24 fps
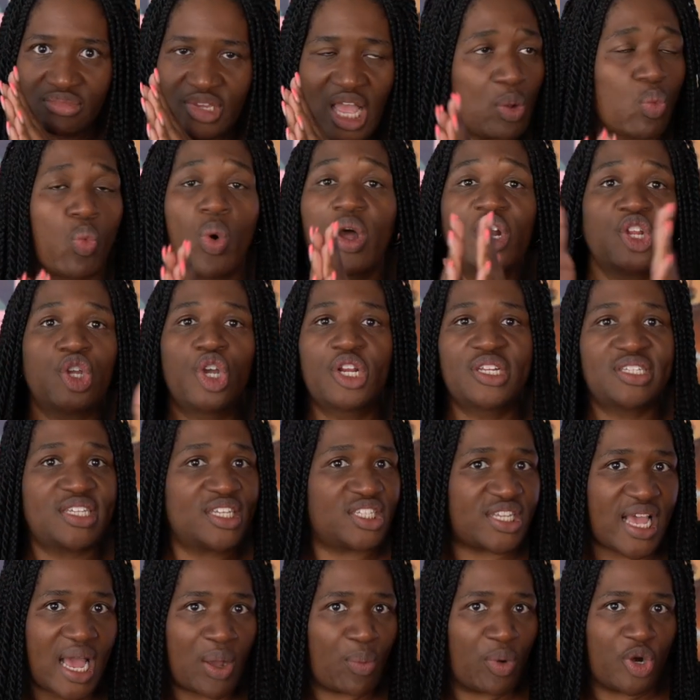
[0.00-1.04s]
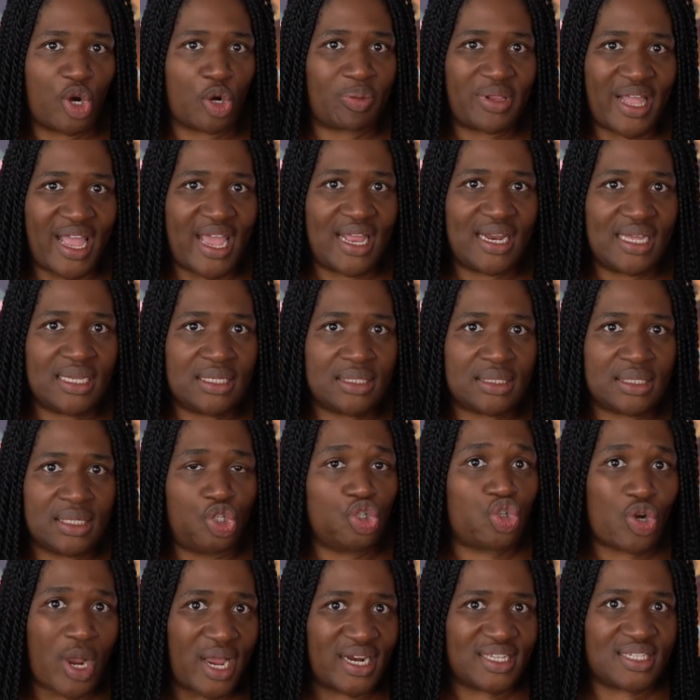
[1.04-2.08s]
And what good is is that? What her plan is
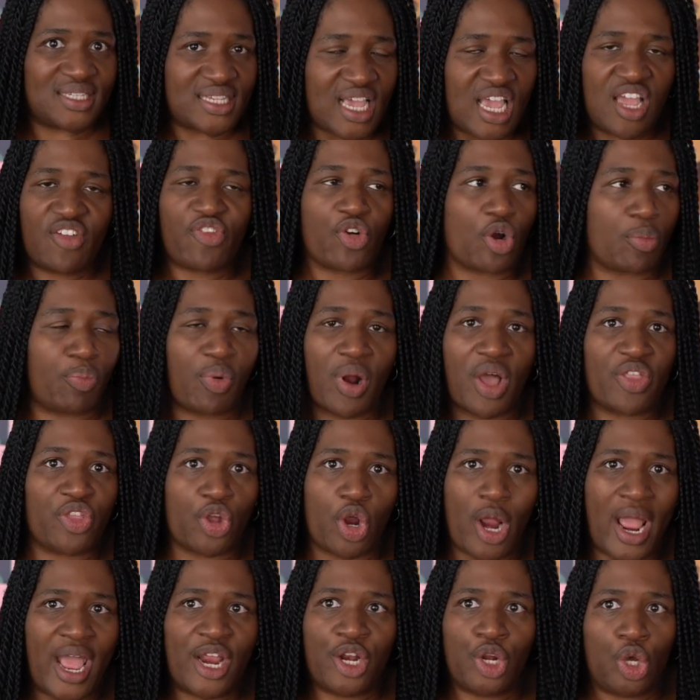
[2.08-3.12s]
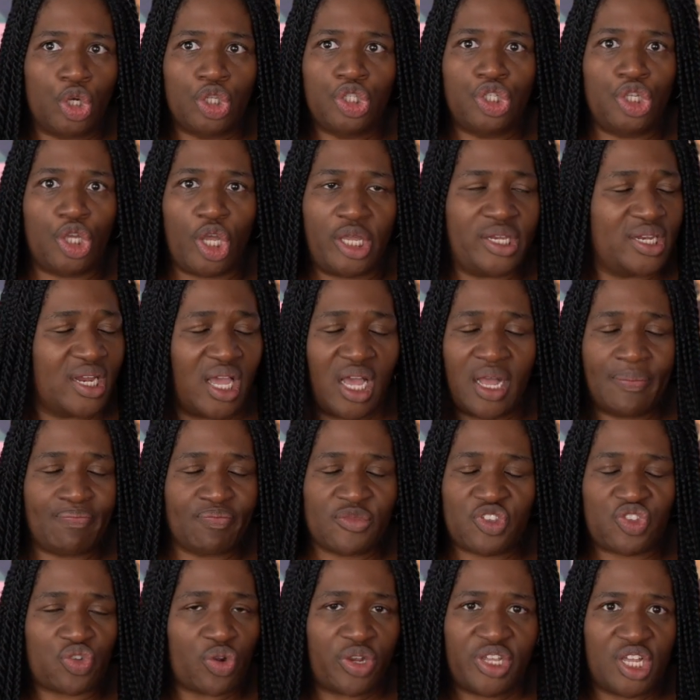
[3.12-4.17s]
to try to save her brother and Un- and
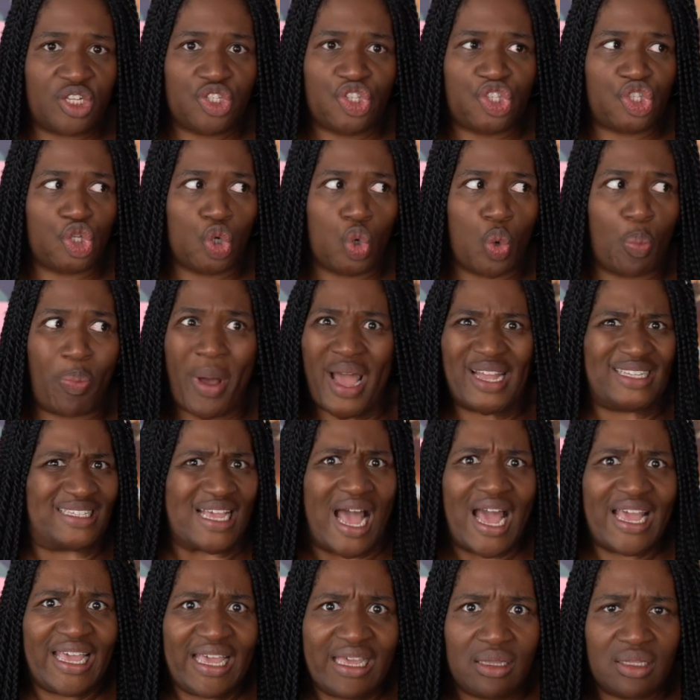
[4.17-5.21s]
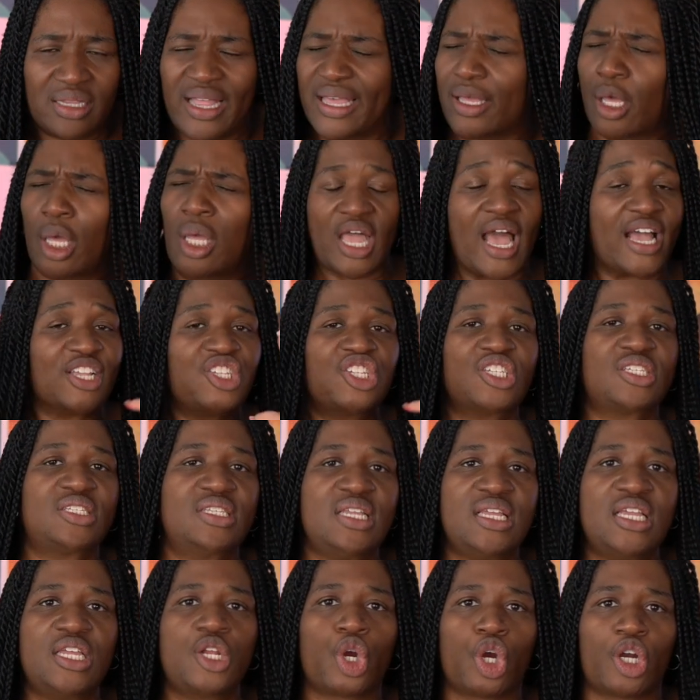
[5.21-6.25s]
um sorry Soo by dying? Like I just
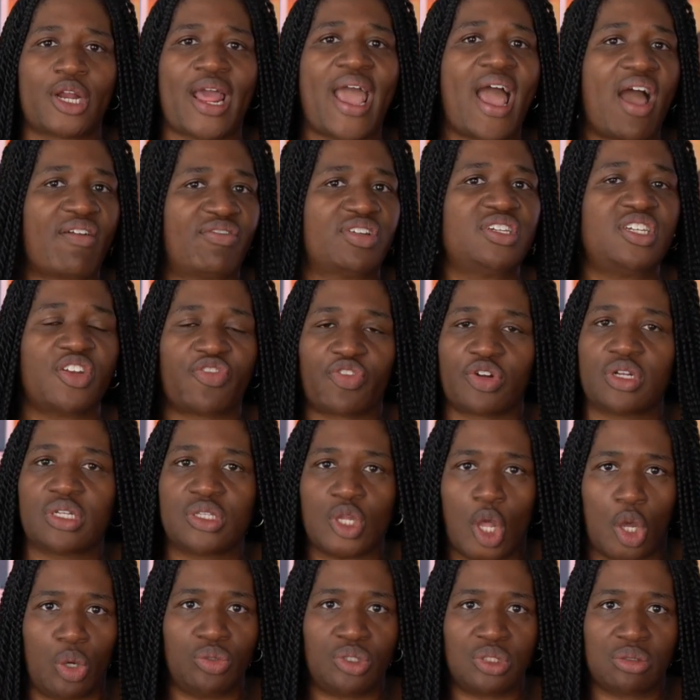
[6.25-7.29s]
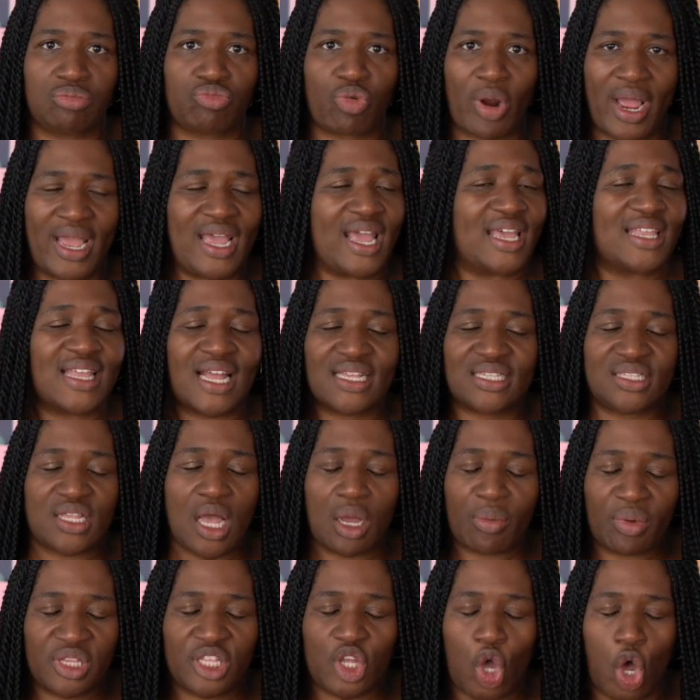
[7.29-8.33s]
need her to have a different note, right? And that's
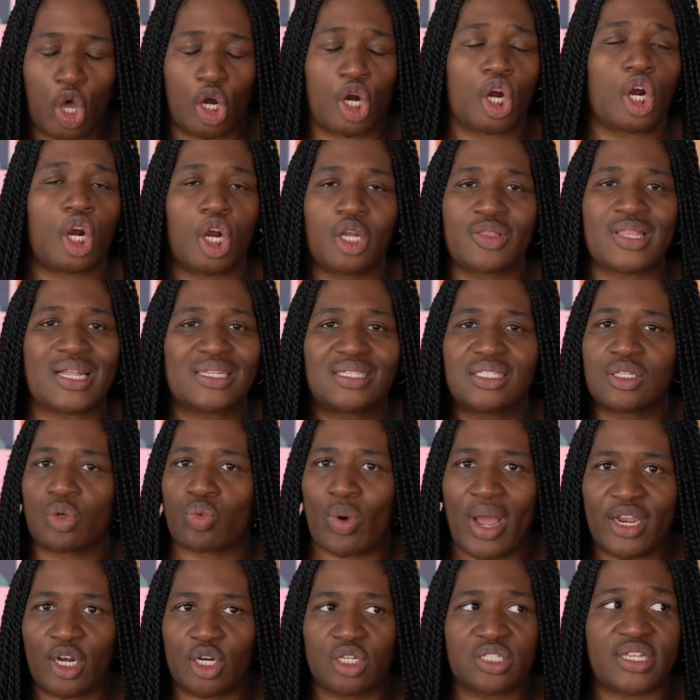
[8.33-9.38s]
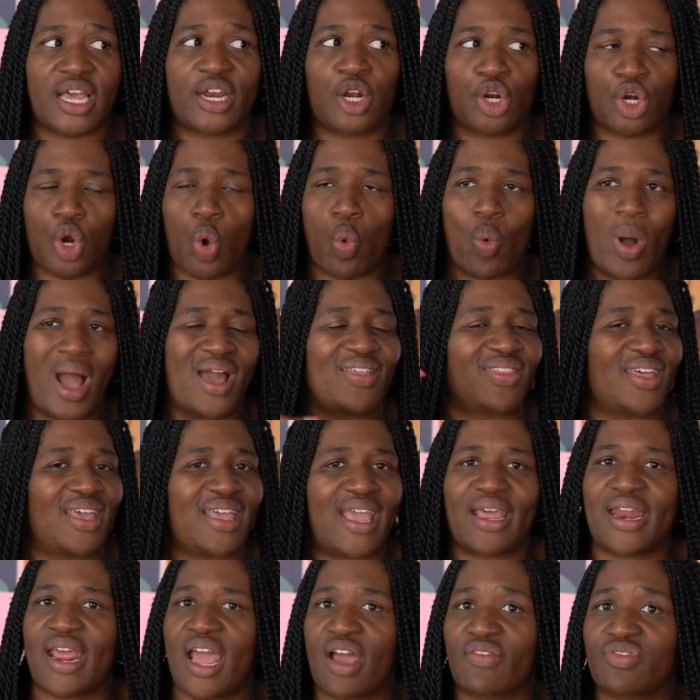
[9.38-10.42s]
not really on her. That's the writers. I don't know why they
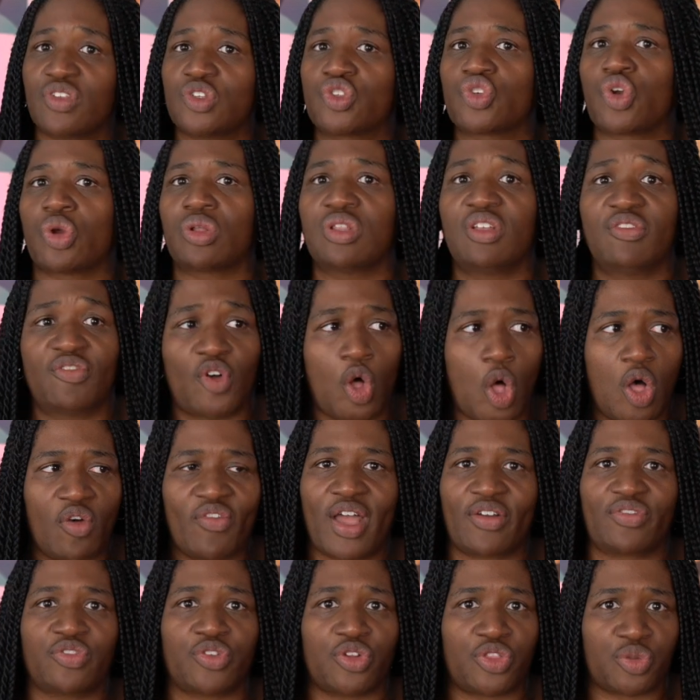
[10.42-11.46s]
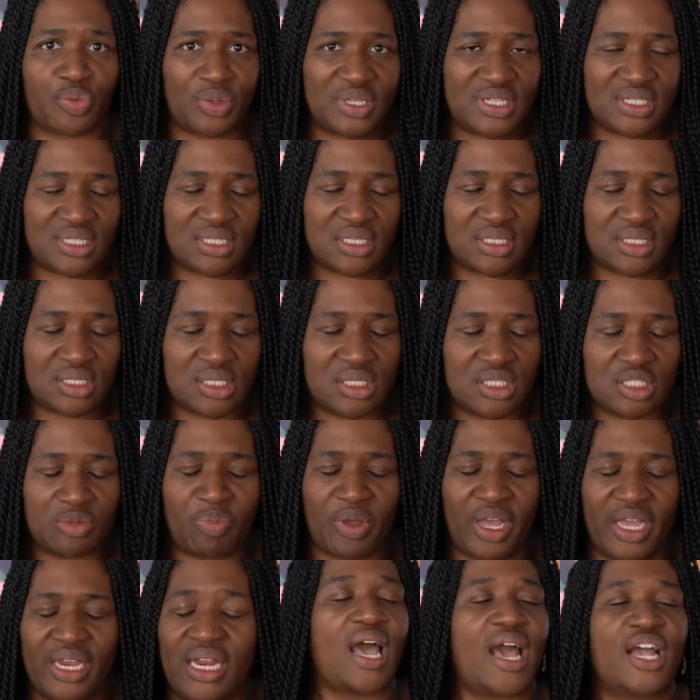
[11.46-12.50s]
can't have this girl evolve after three seasons,
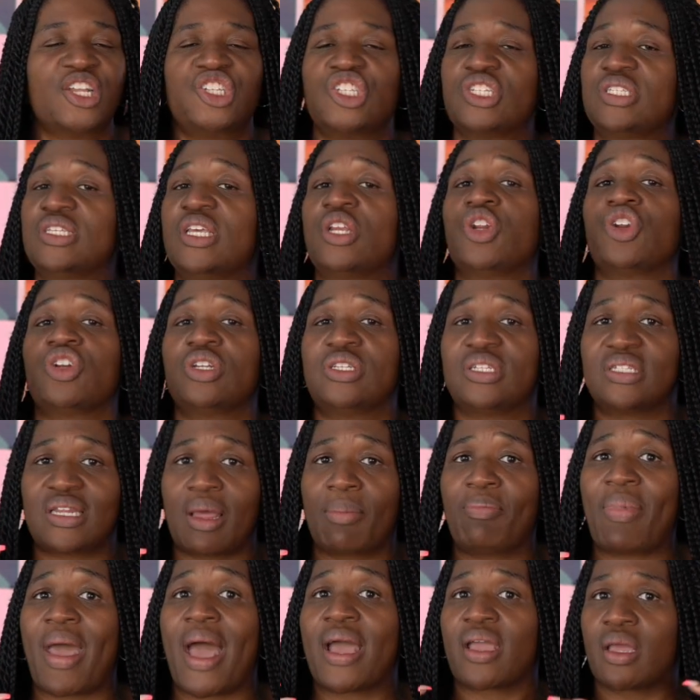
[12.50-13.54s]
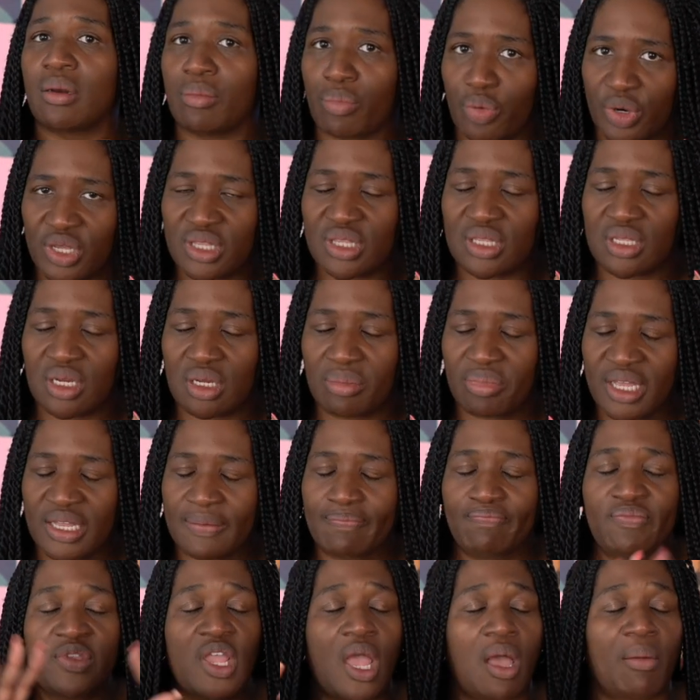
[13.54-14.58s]
but I just need her to step back and breathe a little
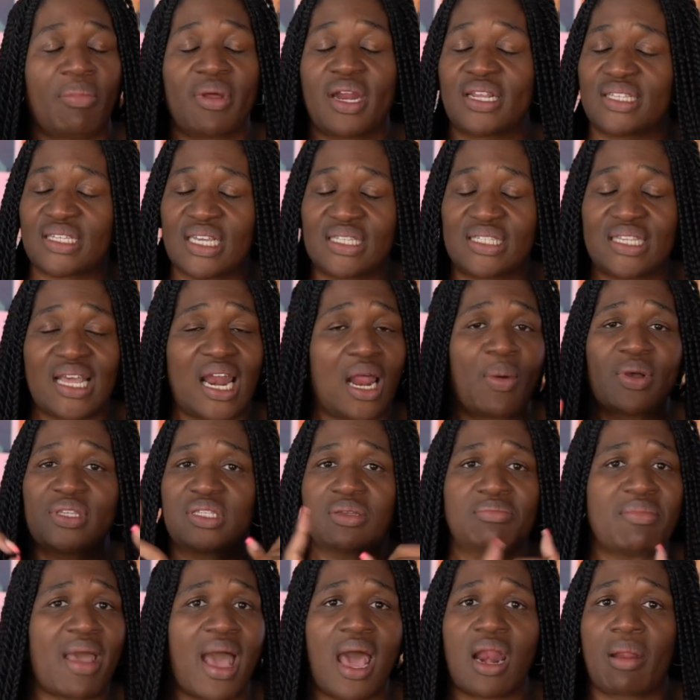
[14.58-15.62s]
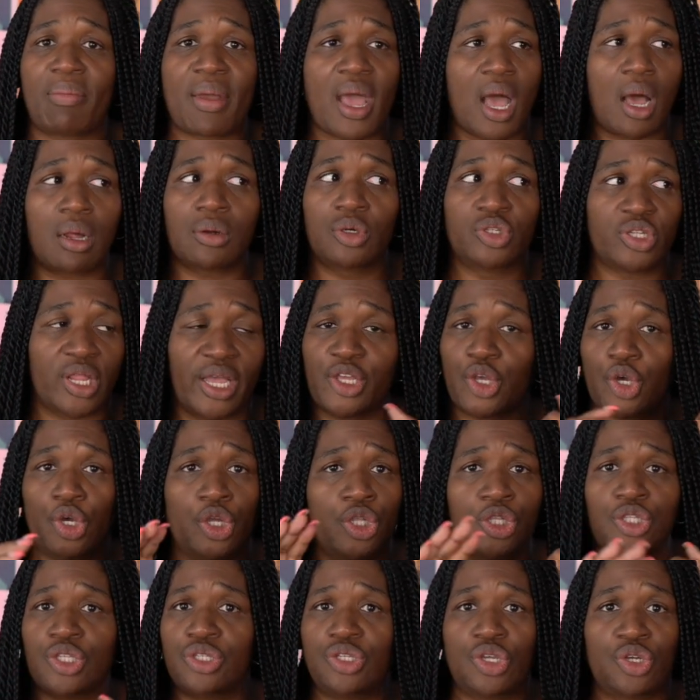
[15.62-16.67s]
bit. But as I said, I wasn't mad about like
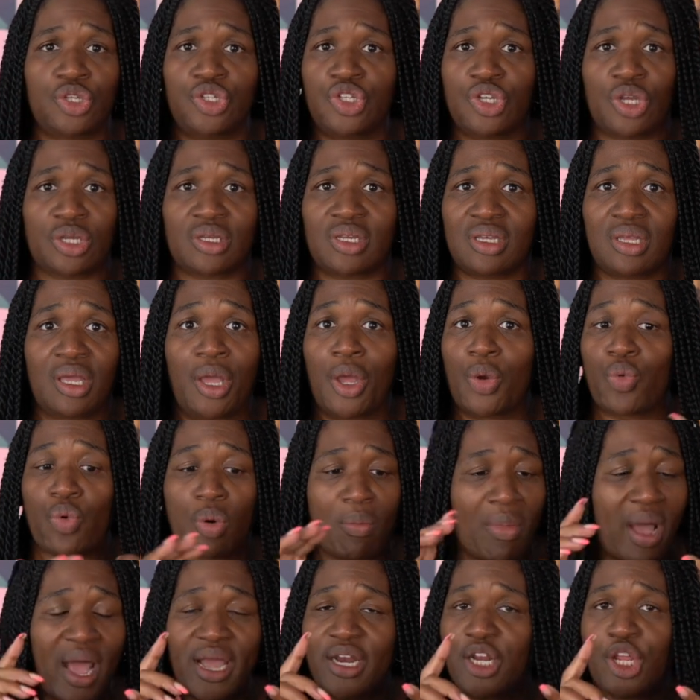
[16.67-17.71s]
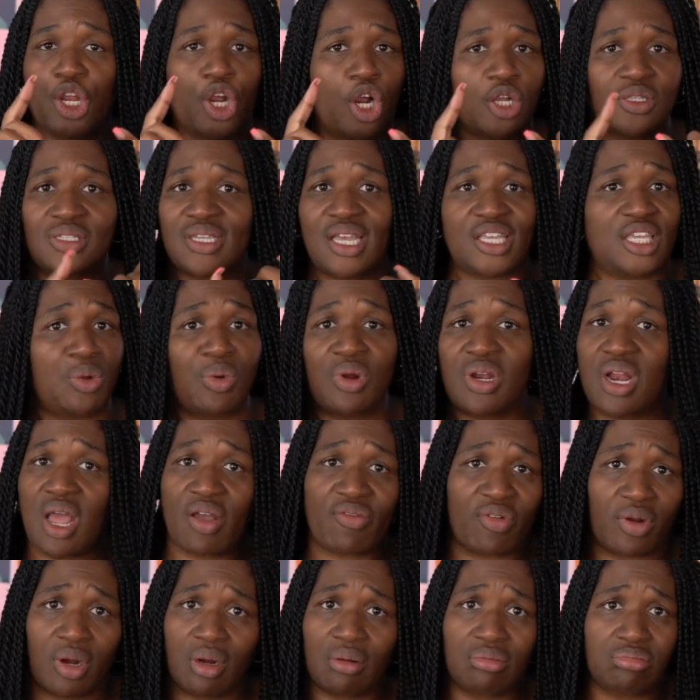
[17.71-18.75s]
Un- Unyuk reminding her. It's like you were
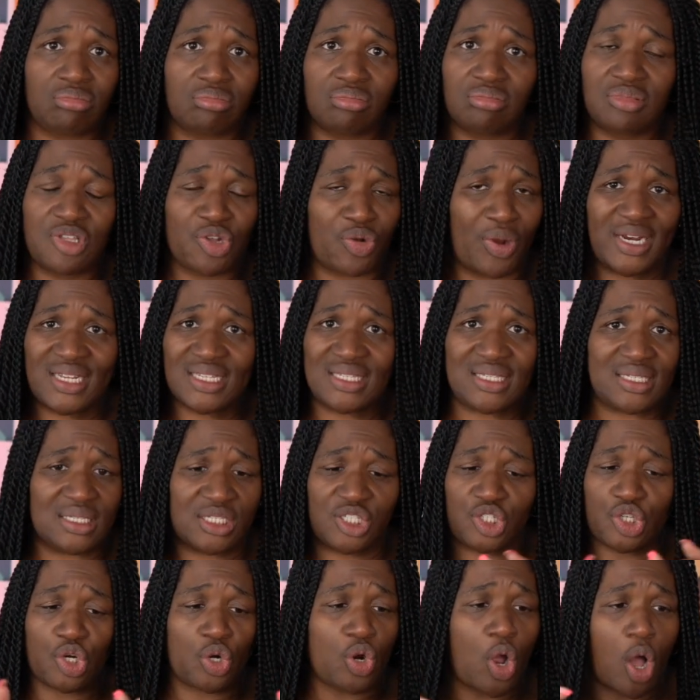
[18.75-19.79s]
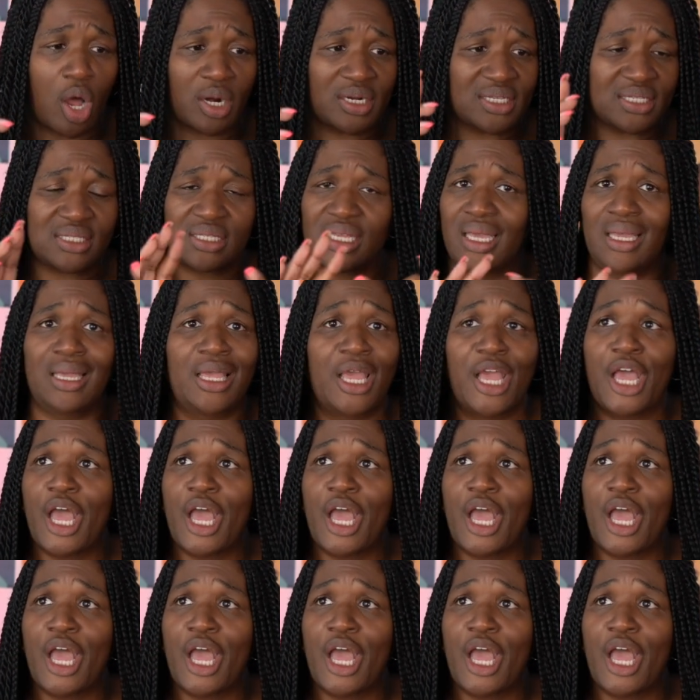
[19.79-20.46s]
never the greatest sister, honestly.